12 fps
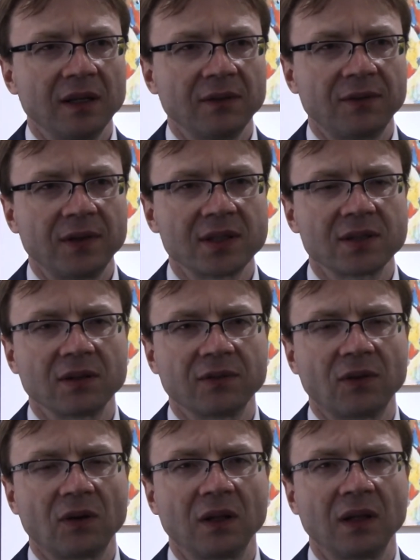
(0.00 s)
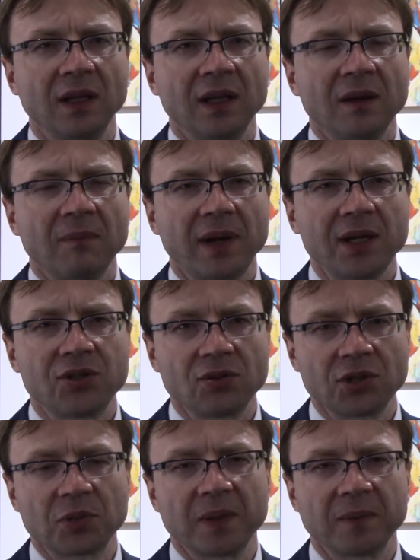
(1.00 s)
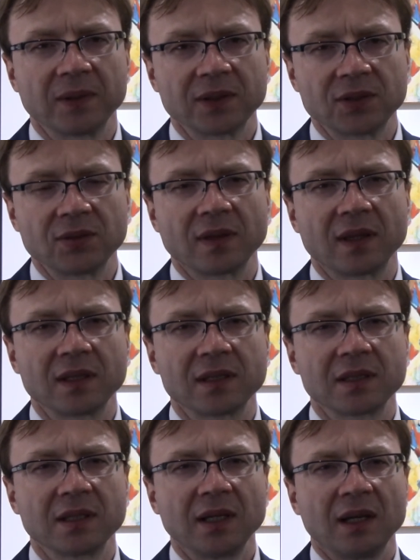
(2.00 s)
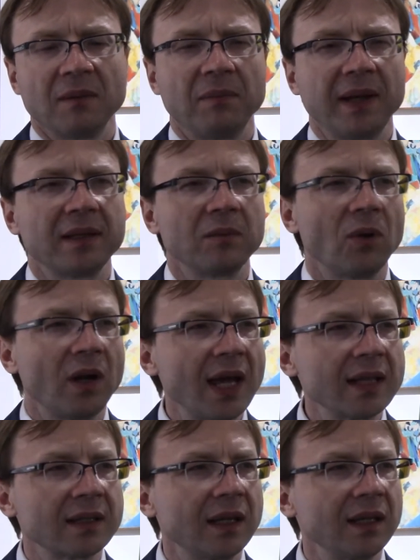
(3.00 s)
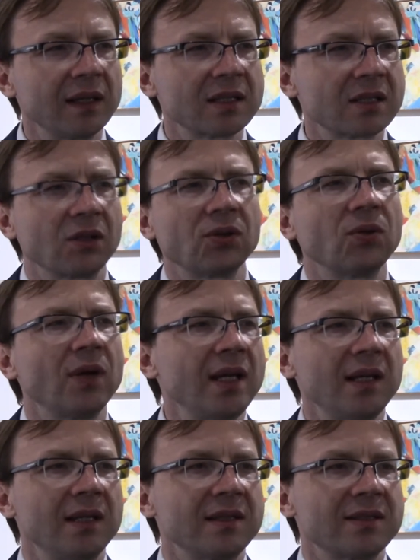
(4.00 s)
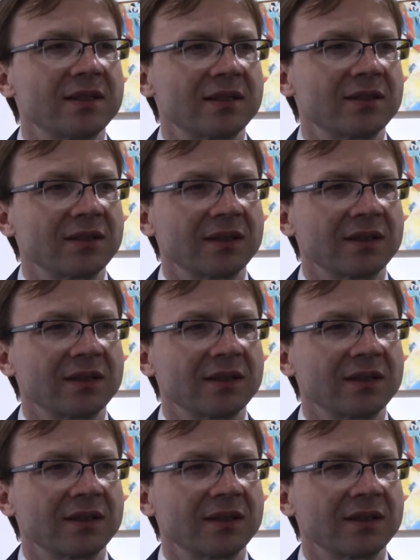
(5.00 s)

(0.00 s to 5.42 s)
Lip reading: first of all by Jewish people to do this, but in Molėtai it's Lithuanians.